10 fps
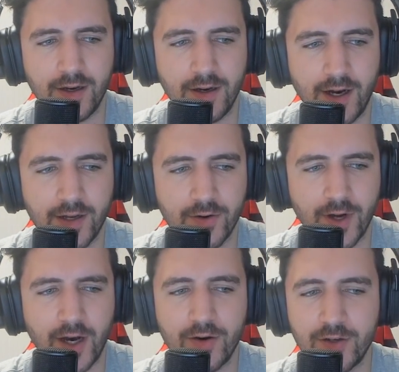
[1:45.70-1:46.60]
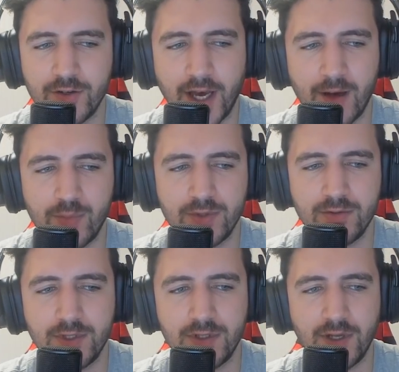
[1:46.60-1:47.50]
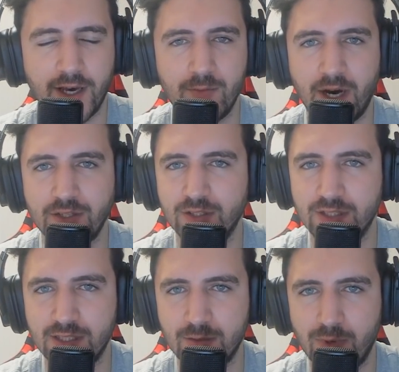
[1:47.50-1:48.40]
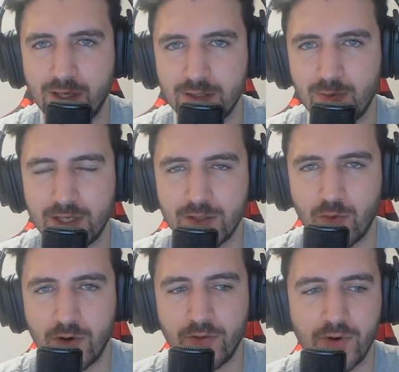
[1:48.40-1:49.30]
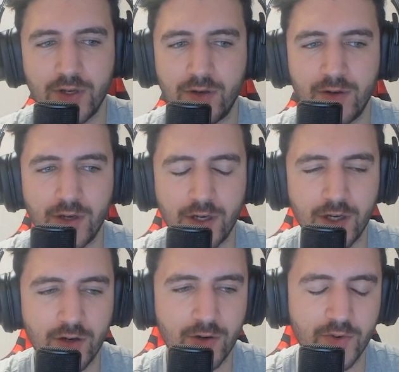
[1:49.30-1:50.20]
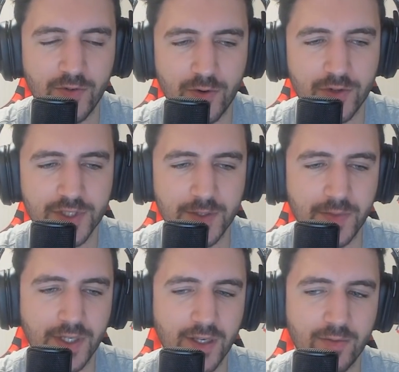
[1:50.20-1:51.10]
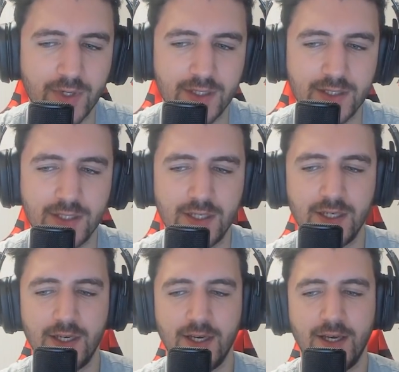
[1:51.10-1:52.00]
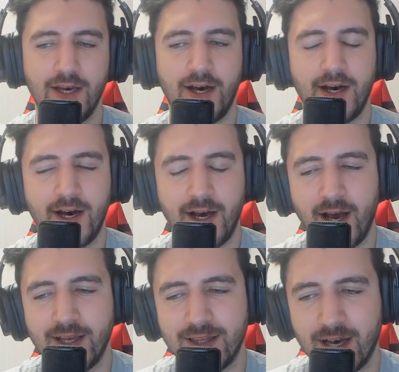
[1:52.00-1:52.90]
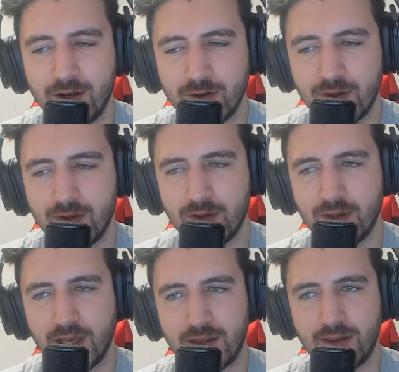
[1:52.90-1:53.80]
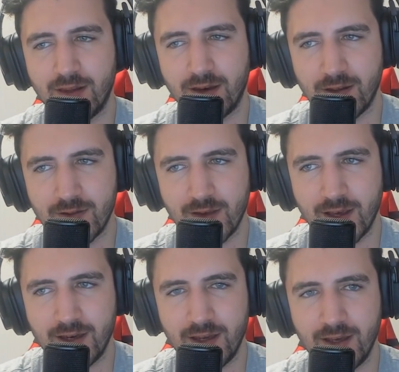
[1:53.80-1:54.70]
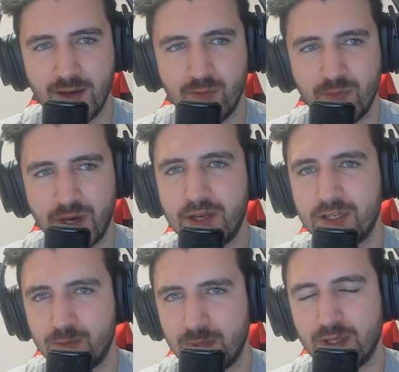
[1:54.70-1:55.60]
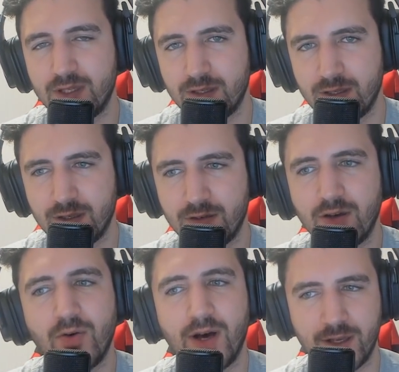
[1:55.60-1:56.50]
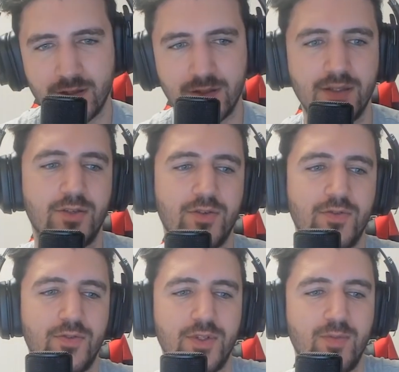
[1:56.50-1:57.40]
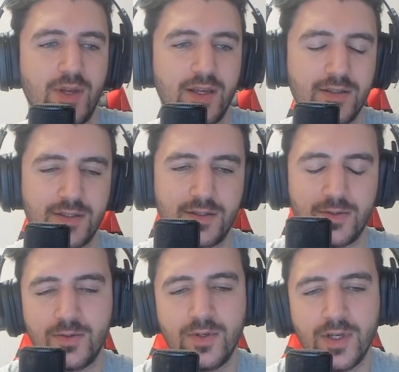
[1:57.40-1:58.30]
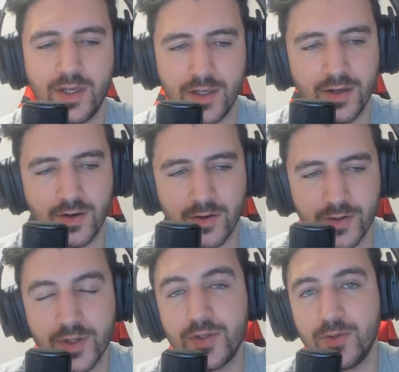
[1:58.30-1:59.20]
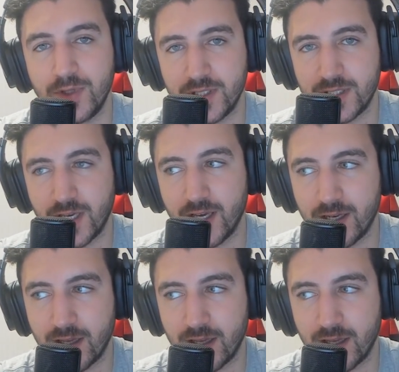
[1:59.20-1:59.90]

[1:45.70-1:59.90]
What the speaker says: I don't know how it could happen. I imagine that the players played some 1v1 before or something, but I doubt that there is any punishment required in order for the players to, not do this again.